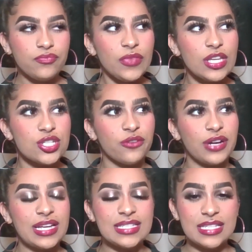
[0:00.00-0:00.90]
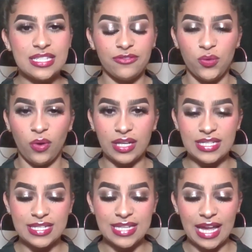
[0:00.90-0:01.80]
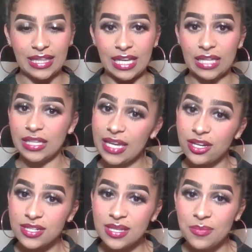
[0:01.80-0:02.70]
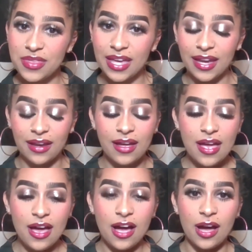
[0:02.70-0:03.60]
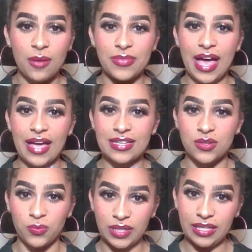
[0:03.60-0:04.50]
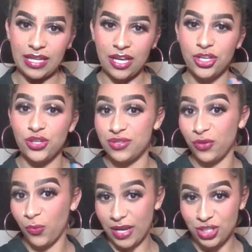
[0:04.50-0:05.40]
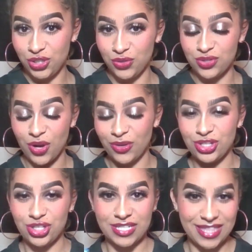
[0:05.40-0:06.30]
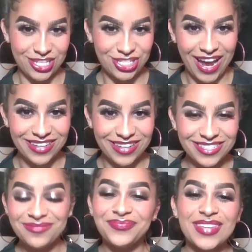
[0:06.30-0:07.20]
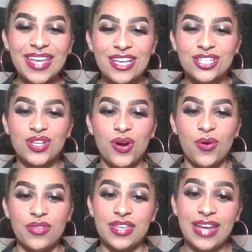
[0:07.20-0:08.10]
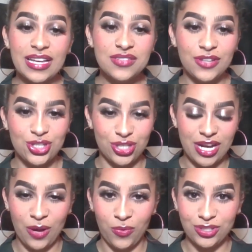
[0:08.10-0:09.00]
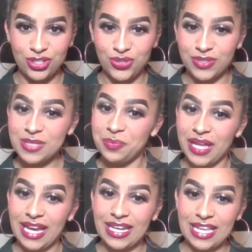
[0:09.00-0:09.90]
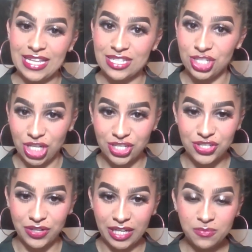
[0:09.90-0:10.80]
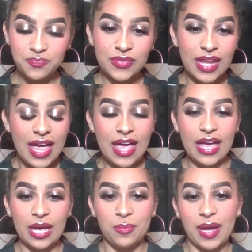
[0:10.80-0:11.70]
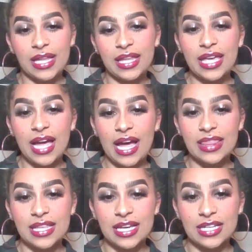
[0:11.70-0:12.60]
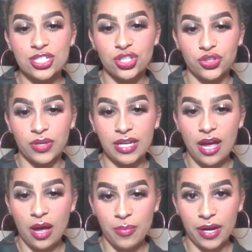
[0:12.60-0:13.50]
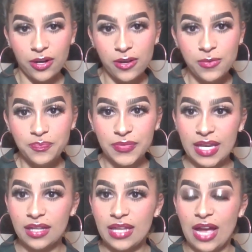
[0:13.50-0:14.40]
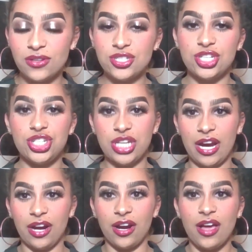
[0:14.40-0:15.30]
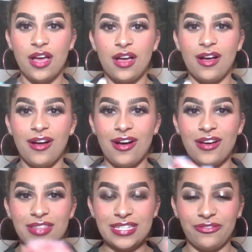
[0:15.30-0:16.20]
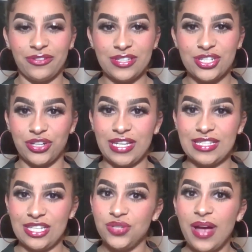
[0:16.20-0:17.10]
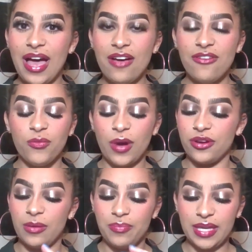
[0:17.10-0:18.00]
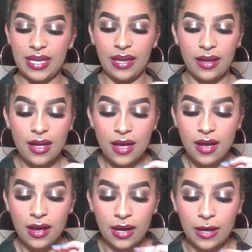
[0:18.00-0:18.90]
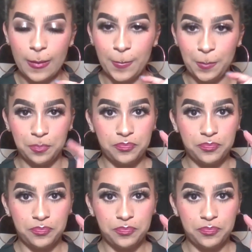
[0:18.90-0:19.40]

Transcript: So for instance, if you wanted to send like a link or something, um, that is a really useful way to do so is just in the chat. So the next feature that I wanted to explain is the share screen. And by clicking on this green up arrow, it allows to share all the different screens that you have, whether it be um,